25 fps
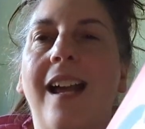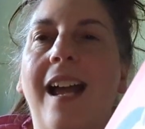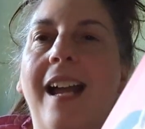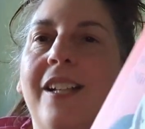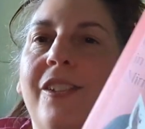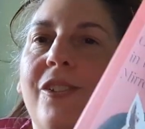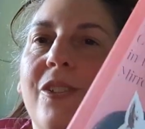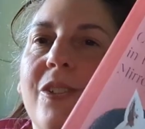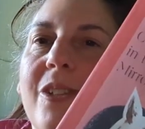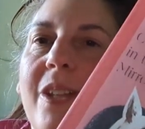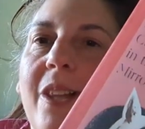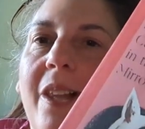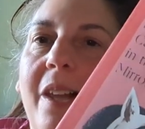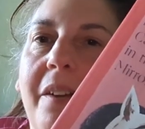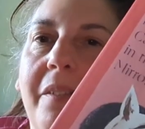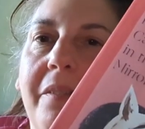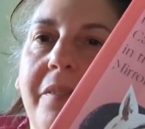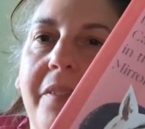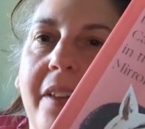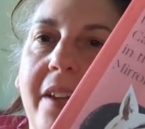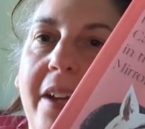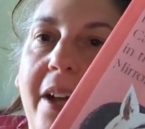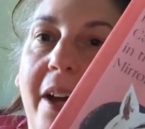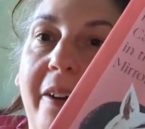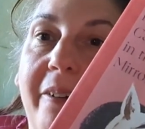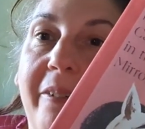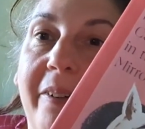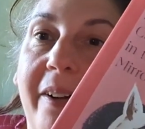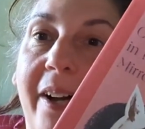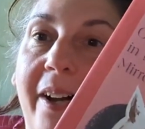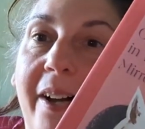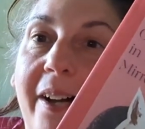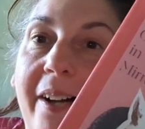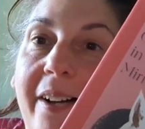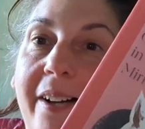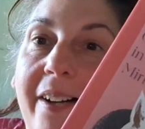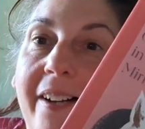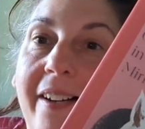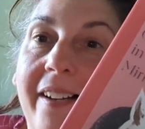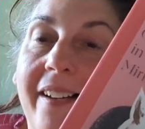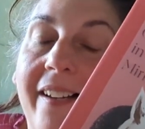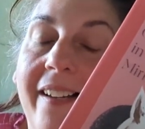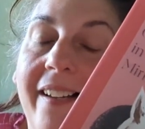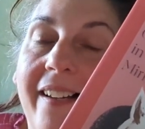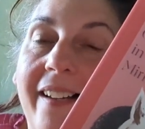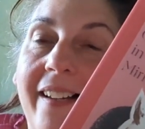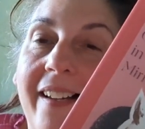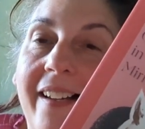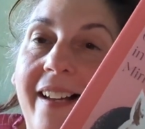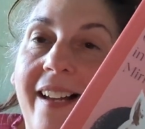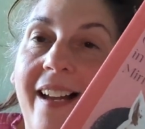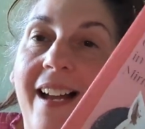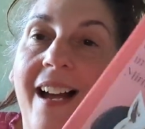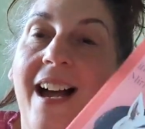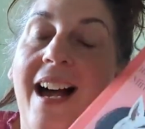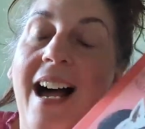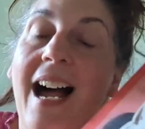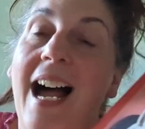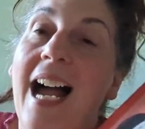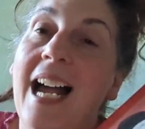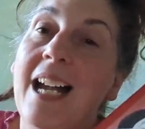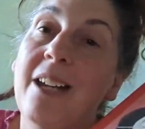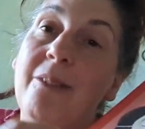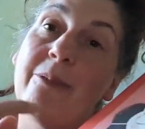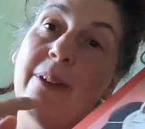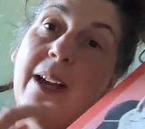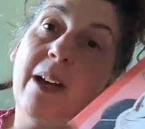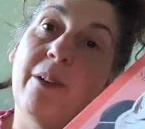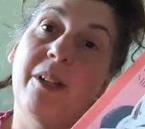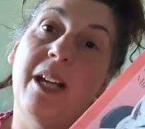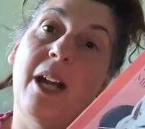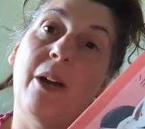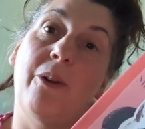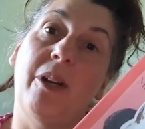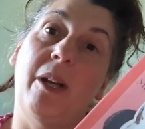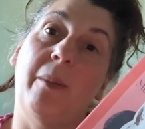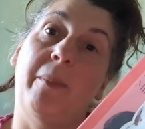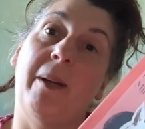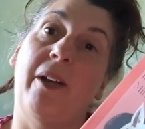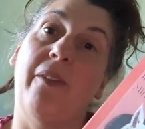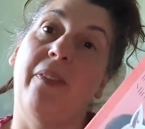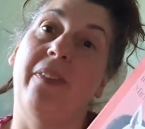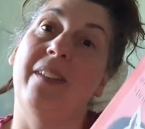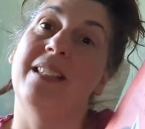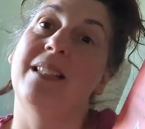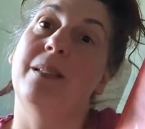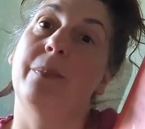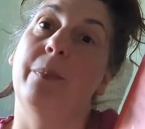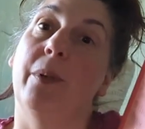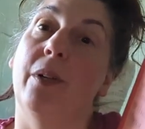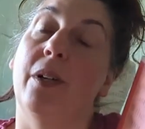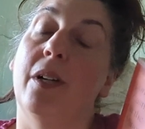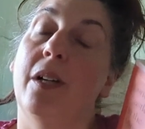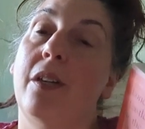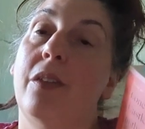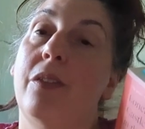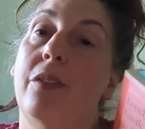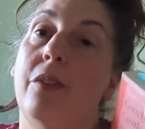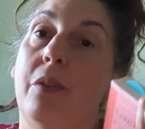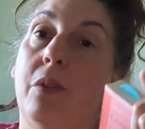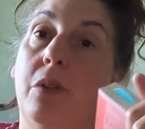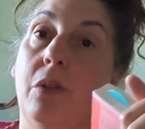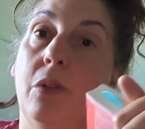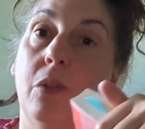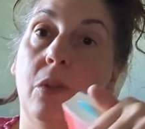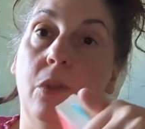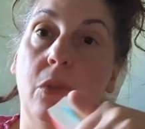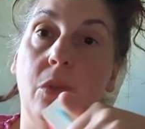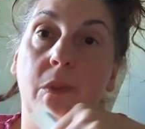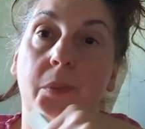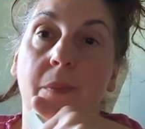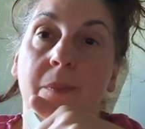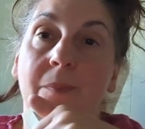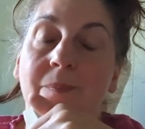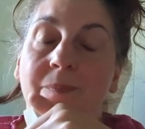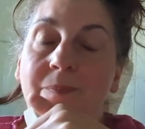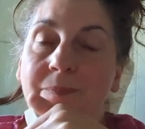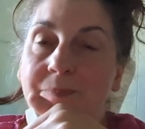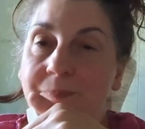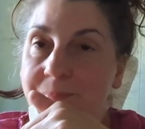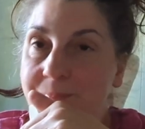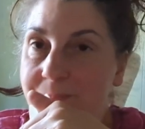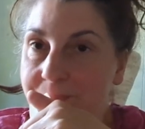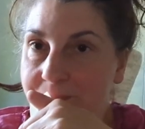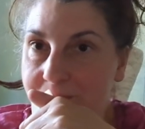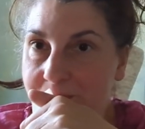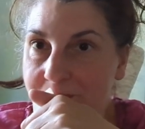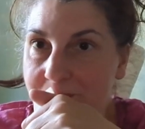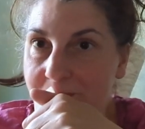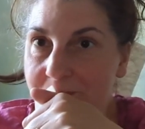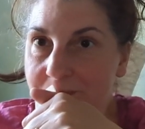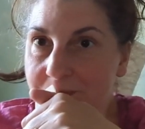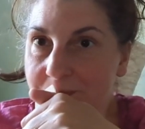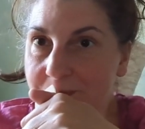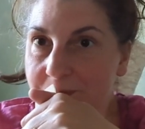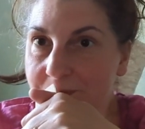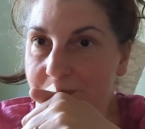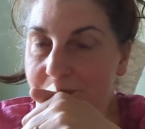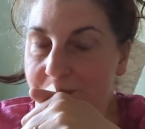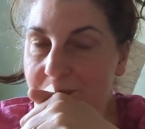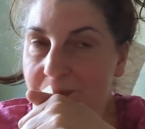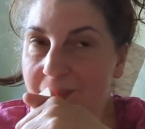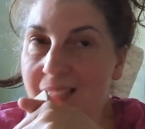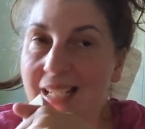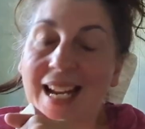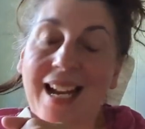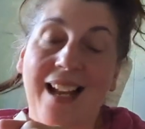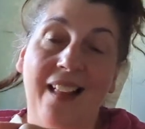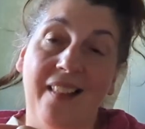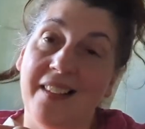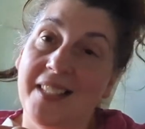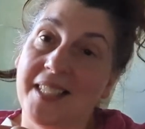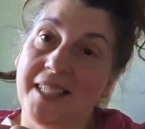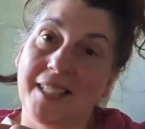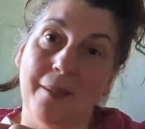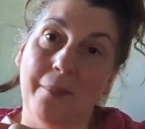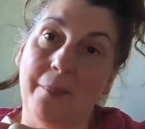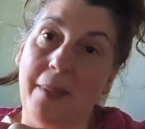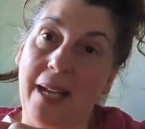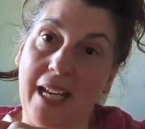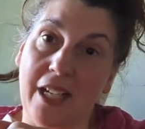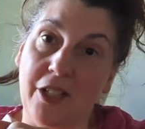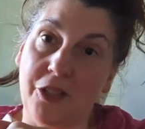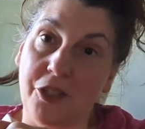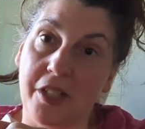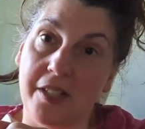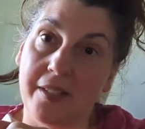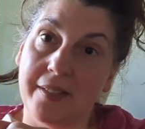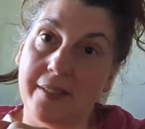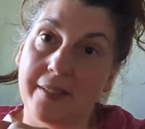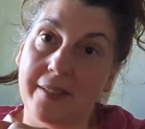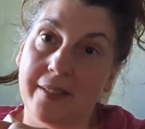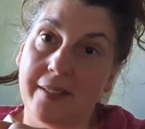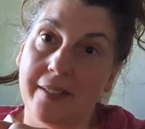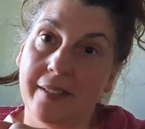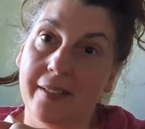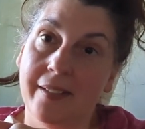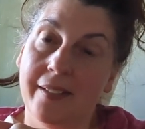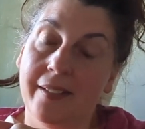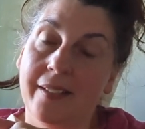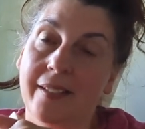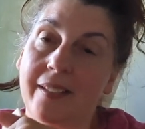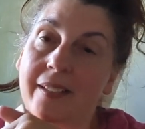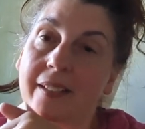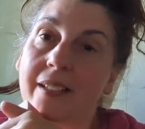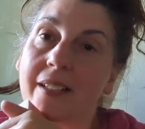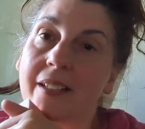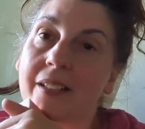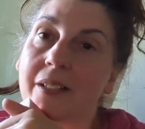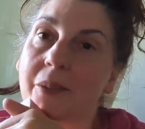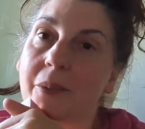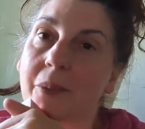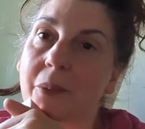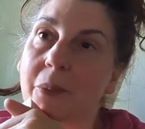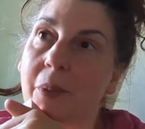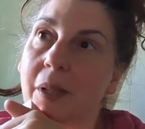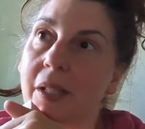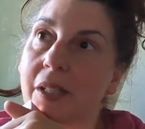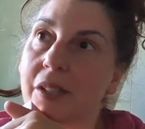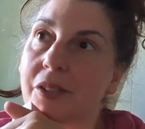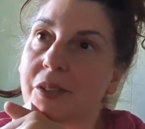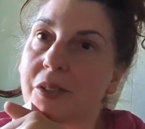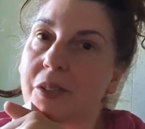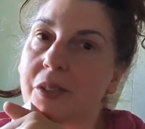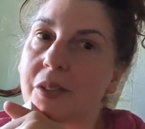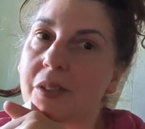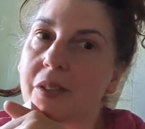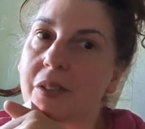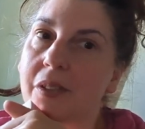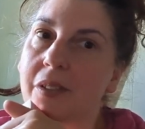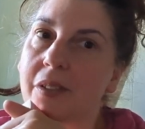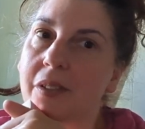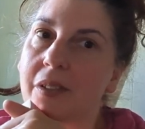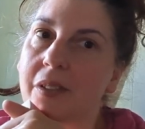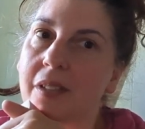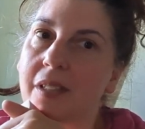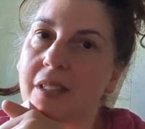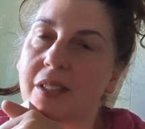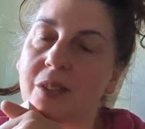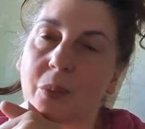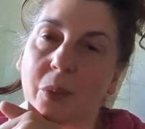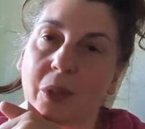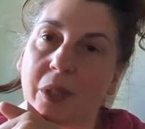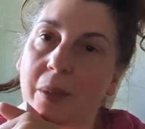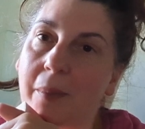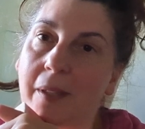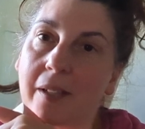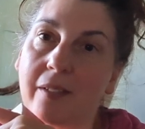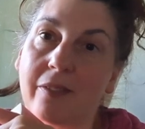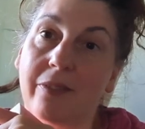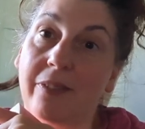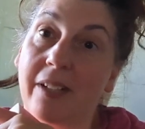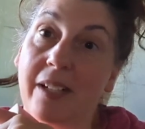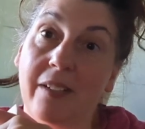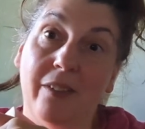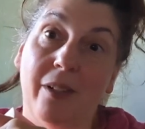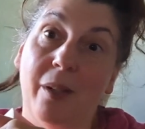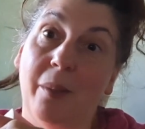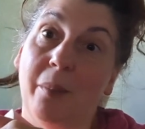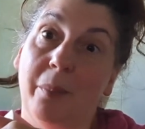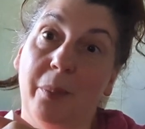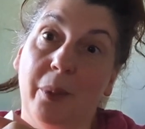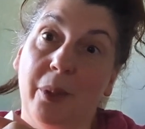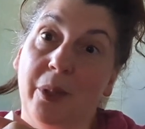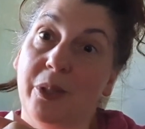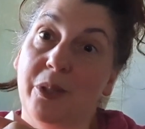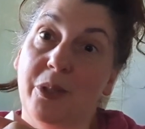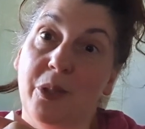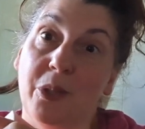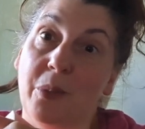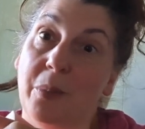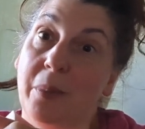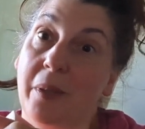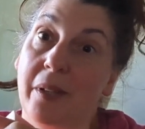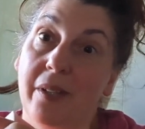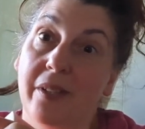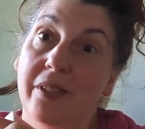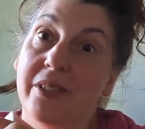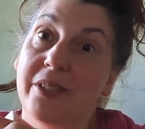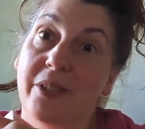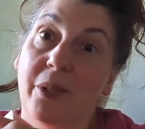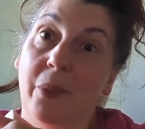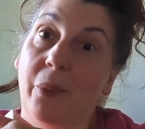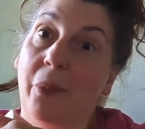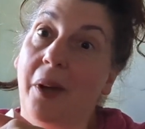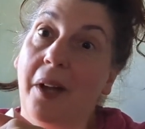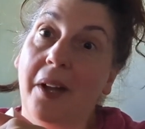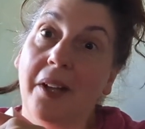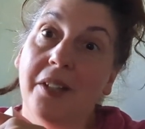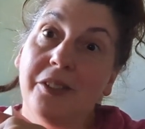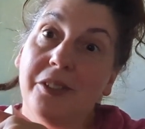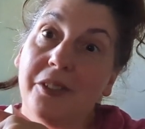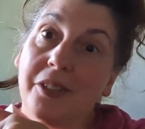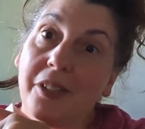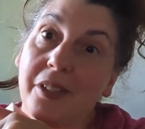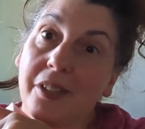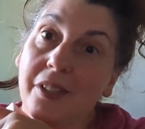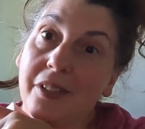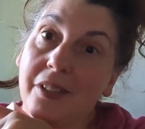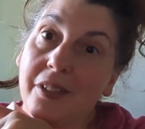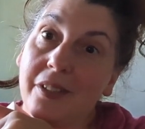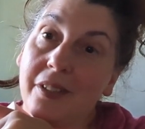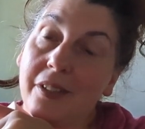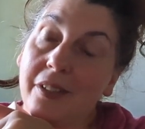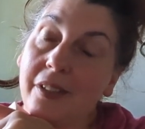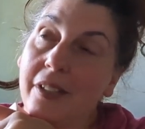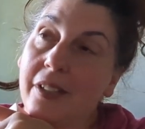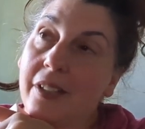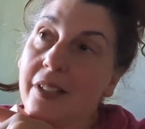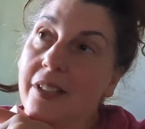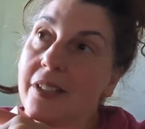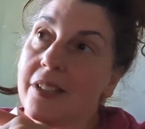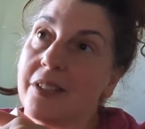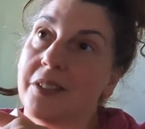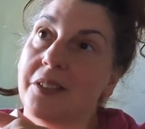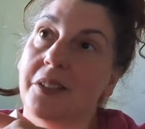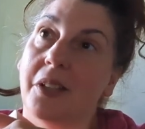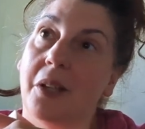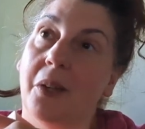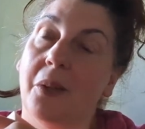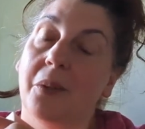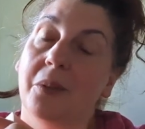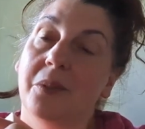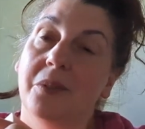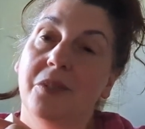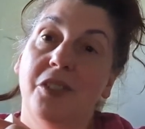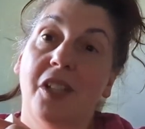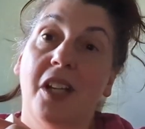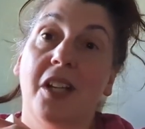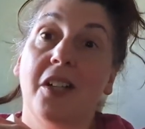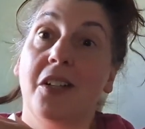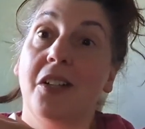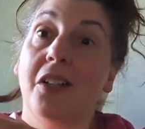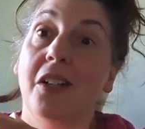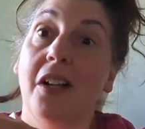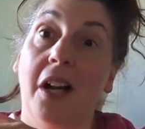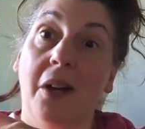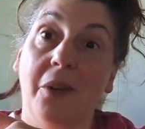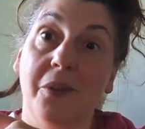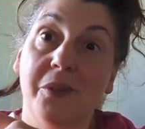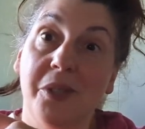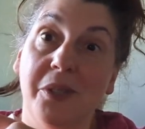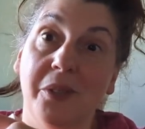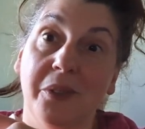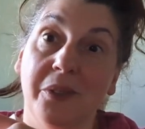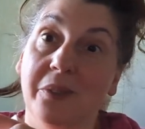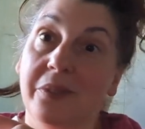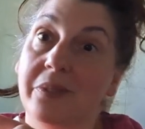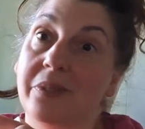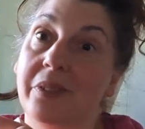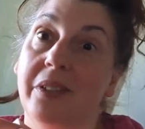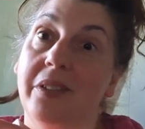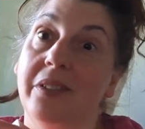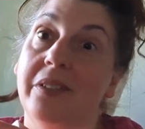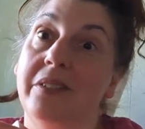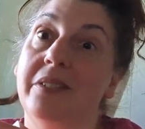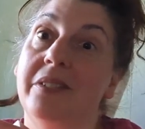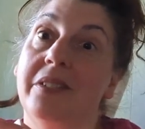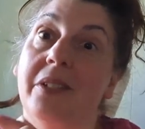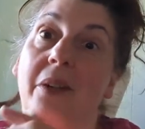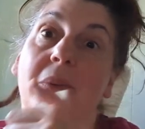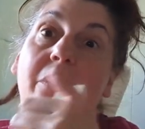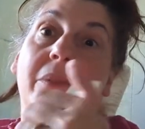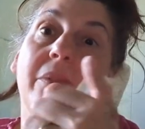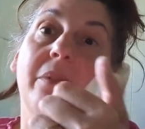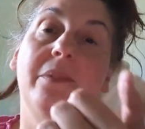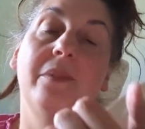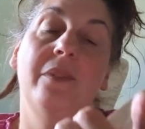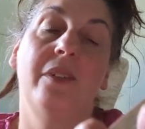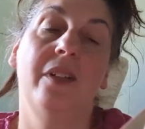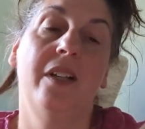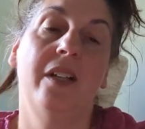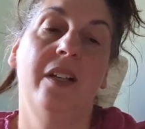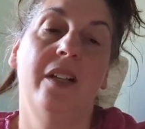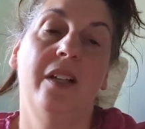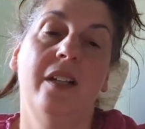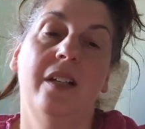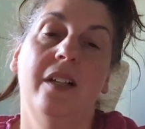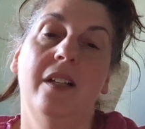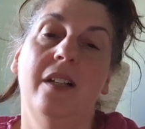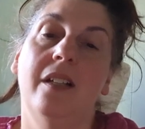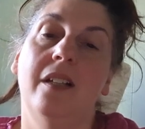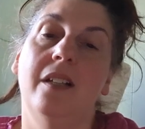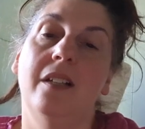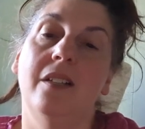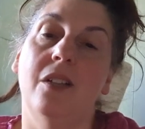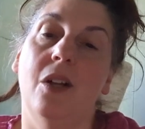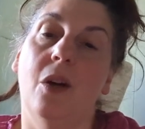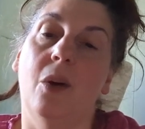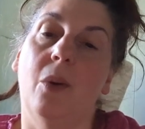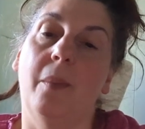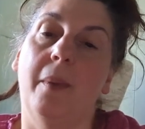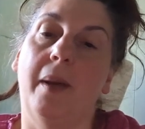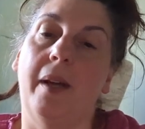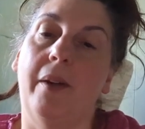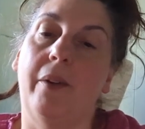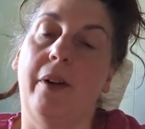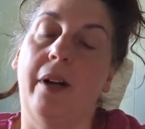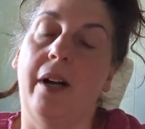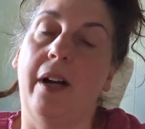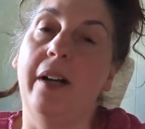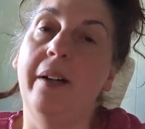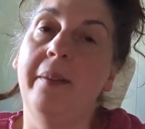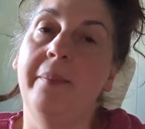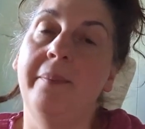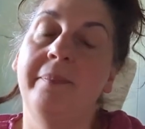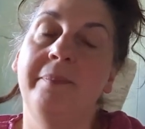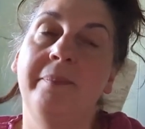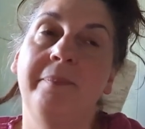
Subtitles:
I just love the cover. I found out about this book through Allison Pages, which is one of my favorite booktubers to watch. So check her out too if you don't know about her.